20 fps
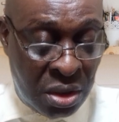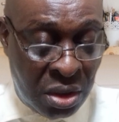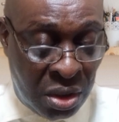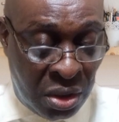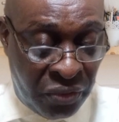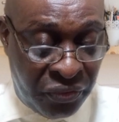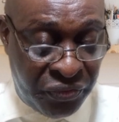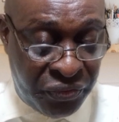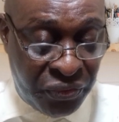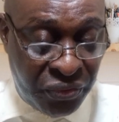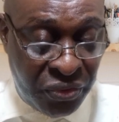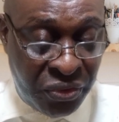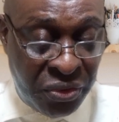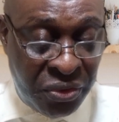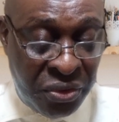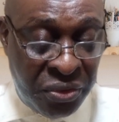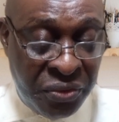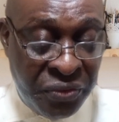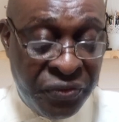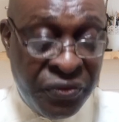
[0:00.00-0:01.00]
of
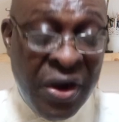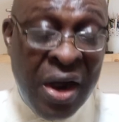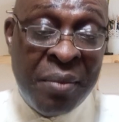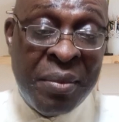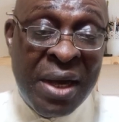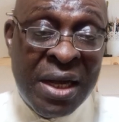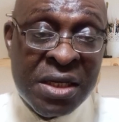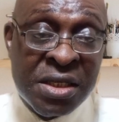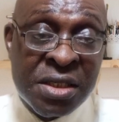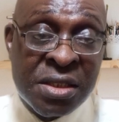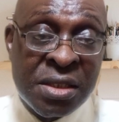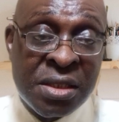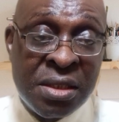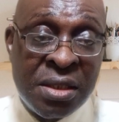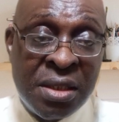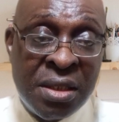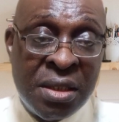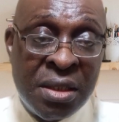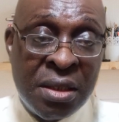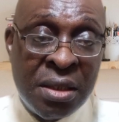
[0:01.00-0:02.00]
farmers
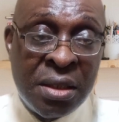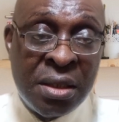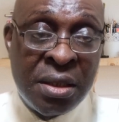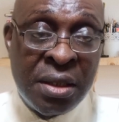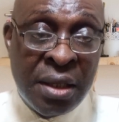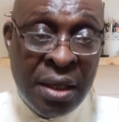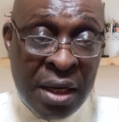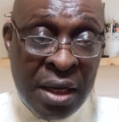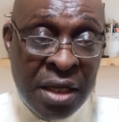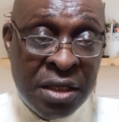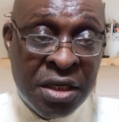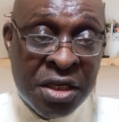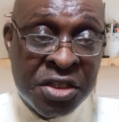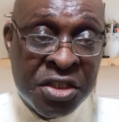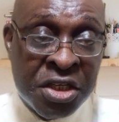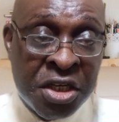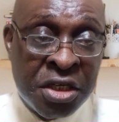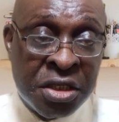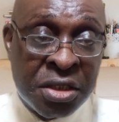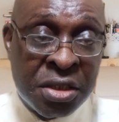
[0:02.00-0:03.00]
in Niger
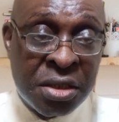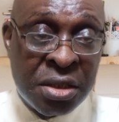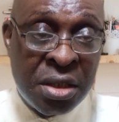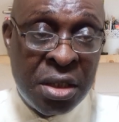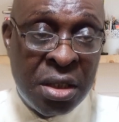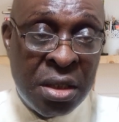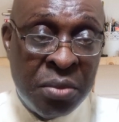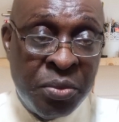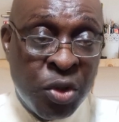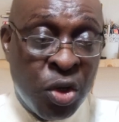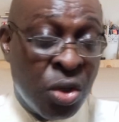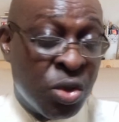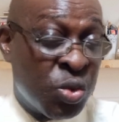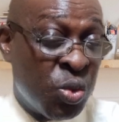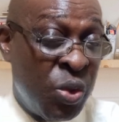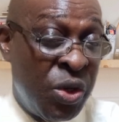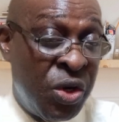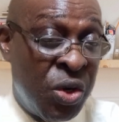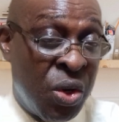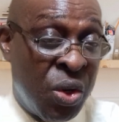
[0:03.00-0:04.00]
State. Because
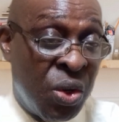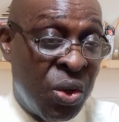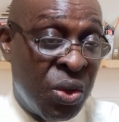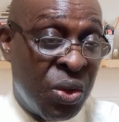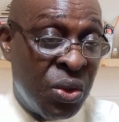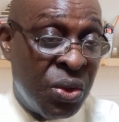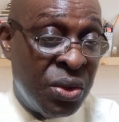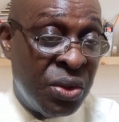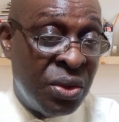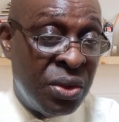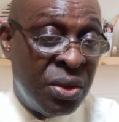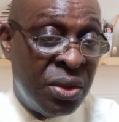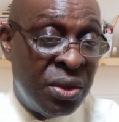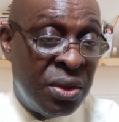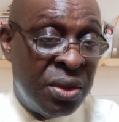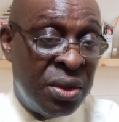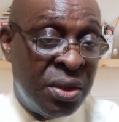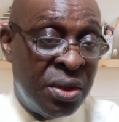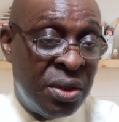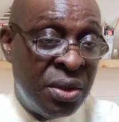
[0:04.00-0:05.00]
we know
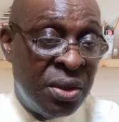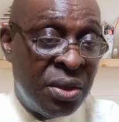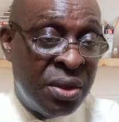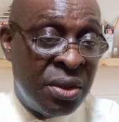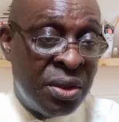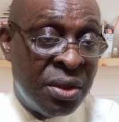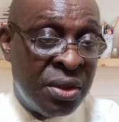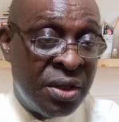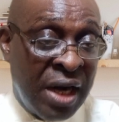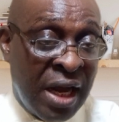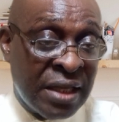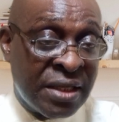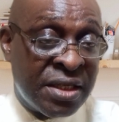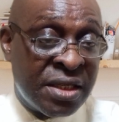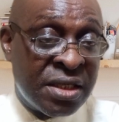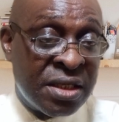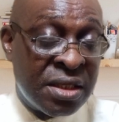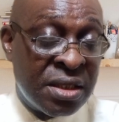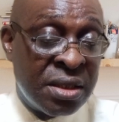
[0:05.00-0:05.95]
that